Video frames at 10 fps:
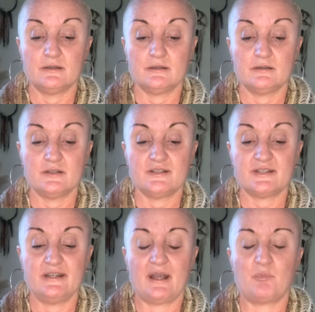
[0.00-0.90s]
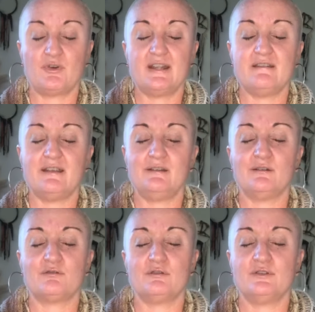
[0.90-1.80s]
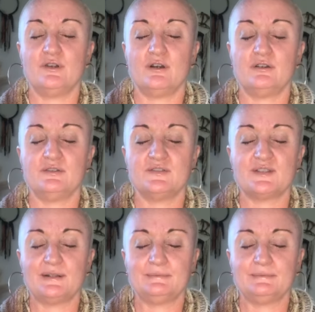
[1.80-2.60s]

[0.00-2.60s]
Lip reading: just to now breathe in through the nose.